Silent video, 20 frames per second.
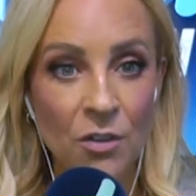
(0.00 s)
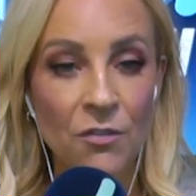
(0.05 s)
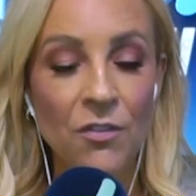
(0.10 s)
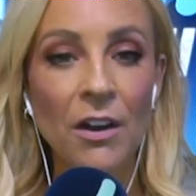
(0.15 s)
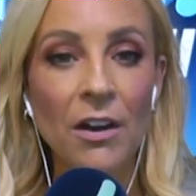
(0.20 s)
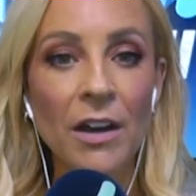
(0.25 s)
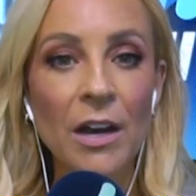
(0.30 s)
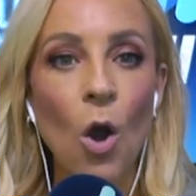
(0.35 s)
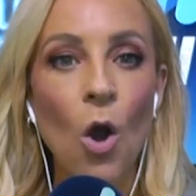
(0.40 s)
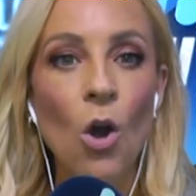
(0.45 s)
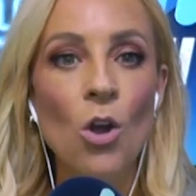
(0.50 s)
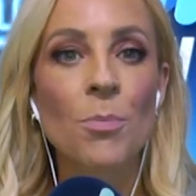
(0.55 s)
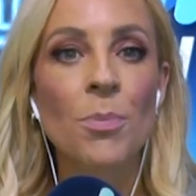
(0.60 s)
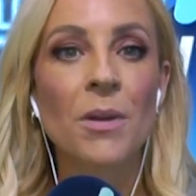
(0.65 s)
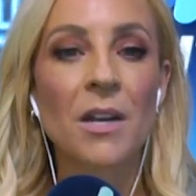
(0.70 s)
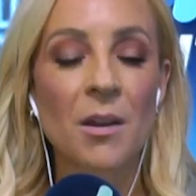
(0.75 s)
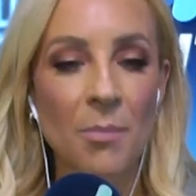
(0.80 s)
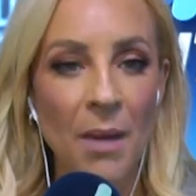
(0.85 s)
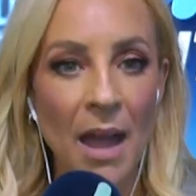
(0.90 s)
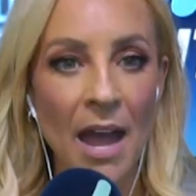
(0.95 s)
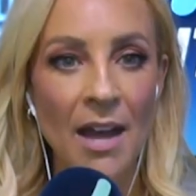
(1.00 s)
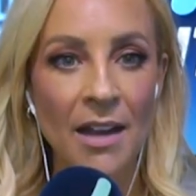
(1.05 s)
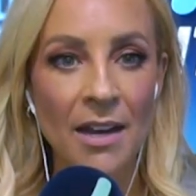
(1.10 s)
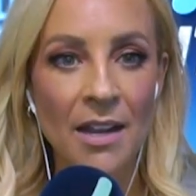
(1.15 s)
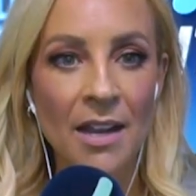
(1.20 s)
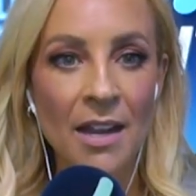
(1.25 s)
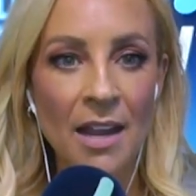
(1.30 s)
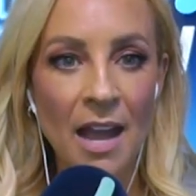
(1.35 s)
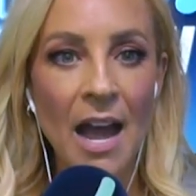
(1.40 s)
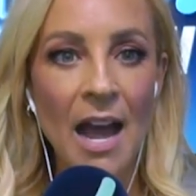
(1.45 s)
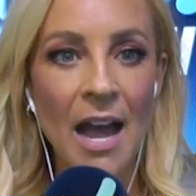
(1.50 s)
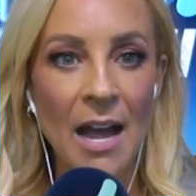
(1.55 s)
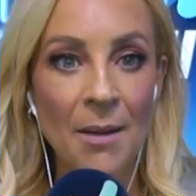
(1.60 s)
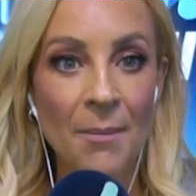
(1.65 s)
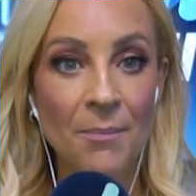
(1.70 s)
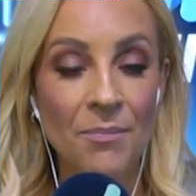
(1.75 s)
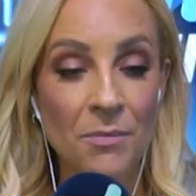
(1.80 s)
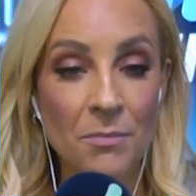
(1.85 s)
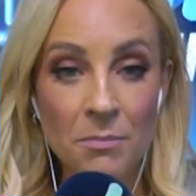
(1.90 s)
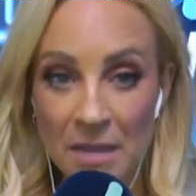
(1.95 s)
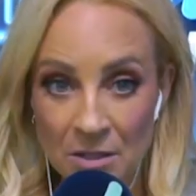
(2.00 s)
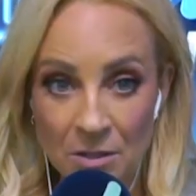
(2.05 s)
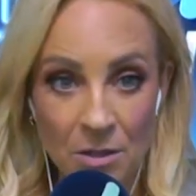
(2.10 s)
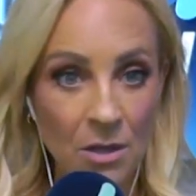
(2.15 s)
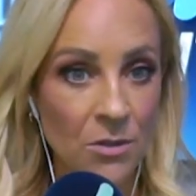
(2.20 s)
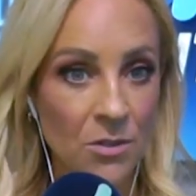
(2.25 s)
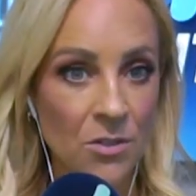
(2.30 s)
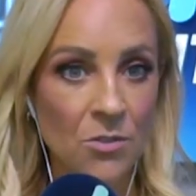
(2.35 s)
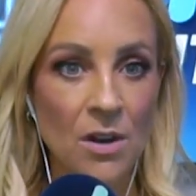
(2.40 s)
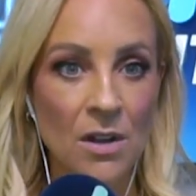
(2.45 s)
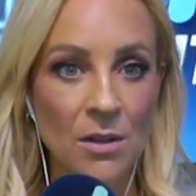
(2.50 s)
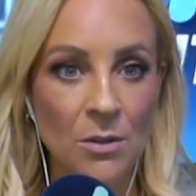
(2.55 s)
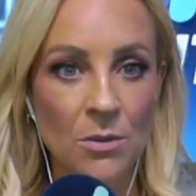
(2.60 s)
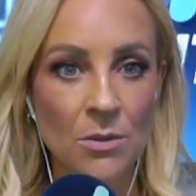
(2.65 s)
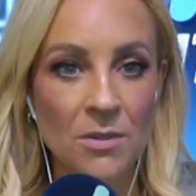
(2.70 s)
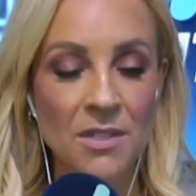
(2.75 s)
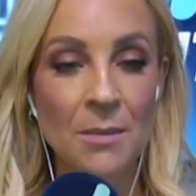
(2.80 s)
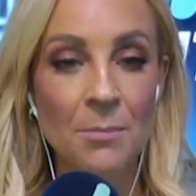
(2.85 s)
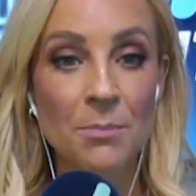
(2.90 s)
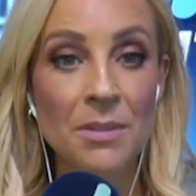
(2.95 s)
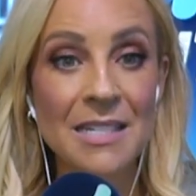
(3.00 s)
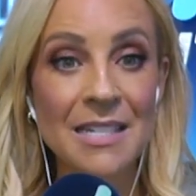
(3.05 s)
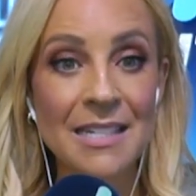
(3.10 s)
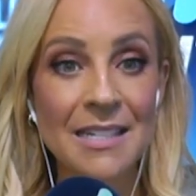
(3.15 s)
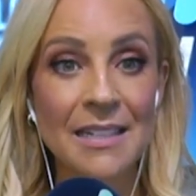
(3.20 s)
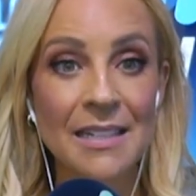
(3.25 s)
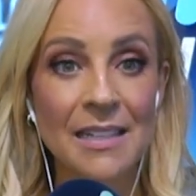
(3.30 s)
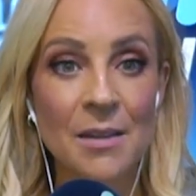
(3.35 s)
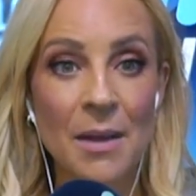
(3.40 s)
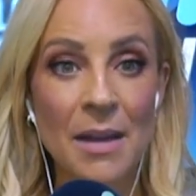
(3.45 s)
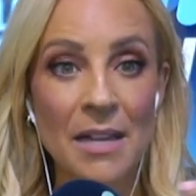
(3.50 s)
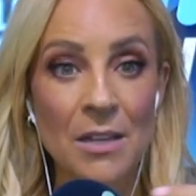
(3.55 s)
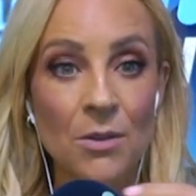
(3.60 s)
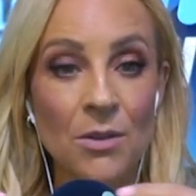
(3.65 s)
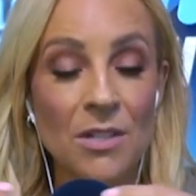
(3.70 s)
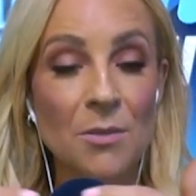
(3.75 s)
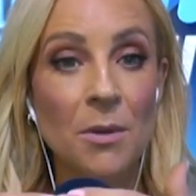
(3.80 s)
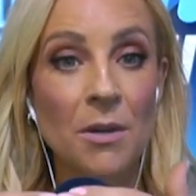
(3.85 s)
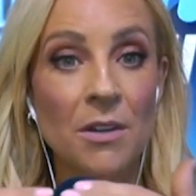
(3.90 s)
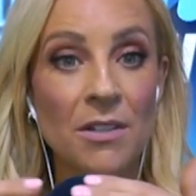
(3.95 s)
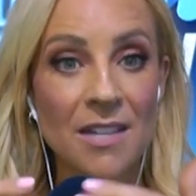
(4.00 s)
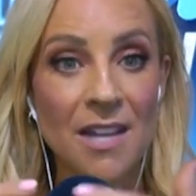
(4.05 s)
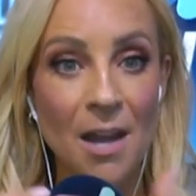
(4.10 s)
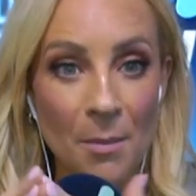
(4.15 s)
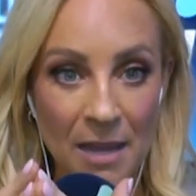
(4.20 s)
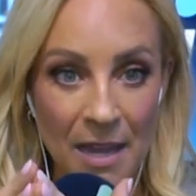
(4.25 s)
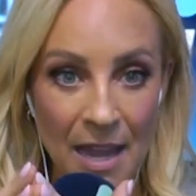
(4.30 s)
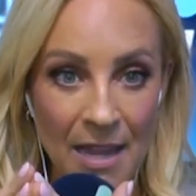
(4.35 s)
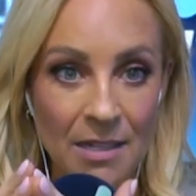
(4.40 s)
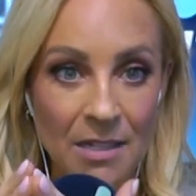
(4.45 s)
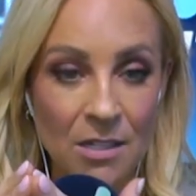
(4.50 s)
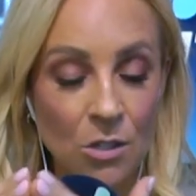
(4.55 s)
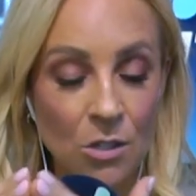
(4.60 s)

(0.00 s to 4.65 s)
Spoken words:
very open about mental health struggles and particularly about your experience coming out to